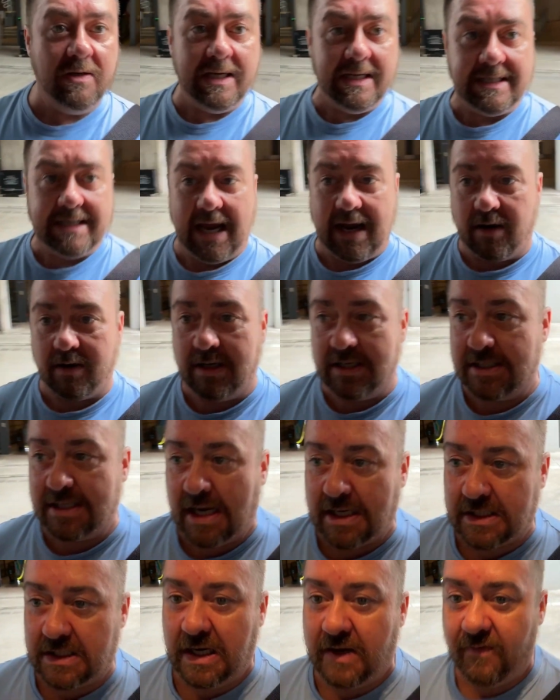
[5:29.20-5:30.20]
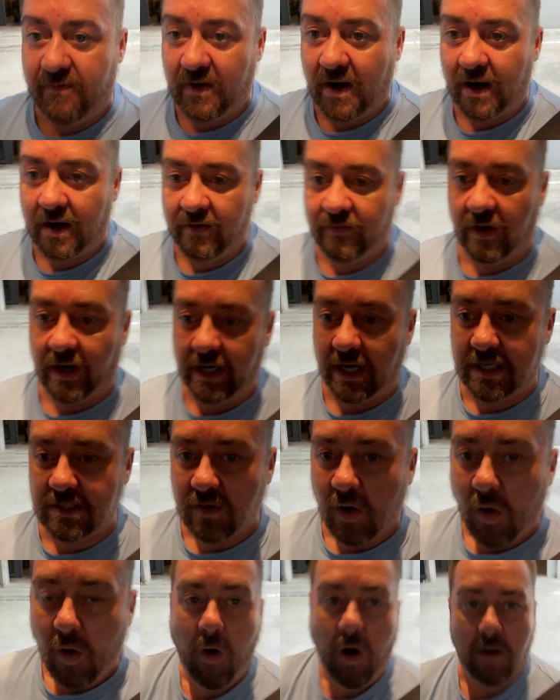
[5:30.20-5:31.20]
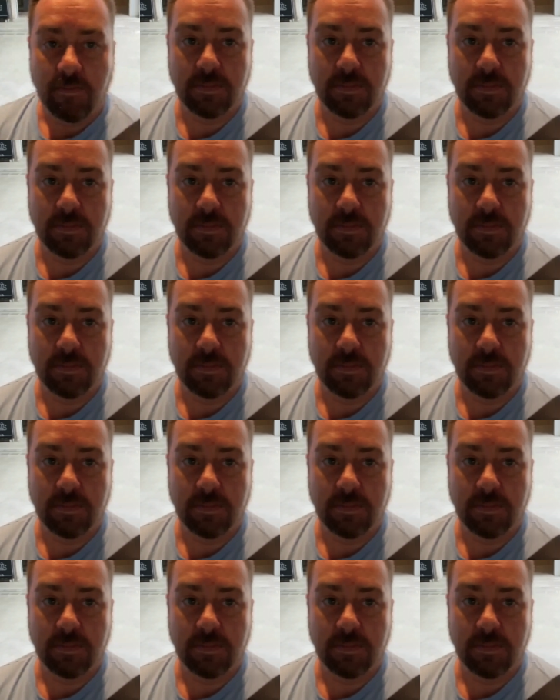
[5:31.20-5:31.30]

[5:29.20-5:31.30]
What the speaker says: This area is actually very, very nice.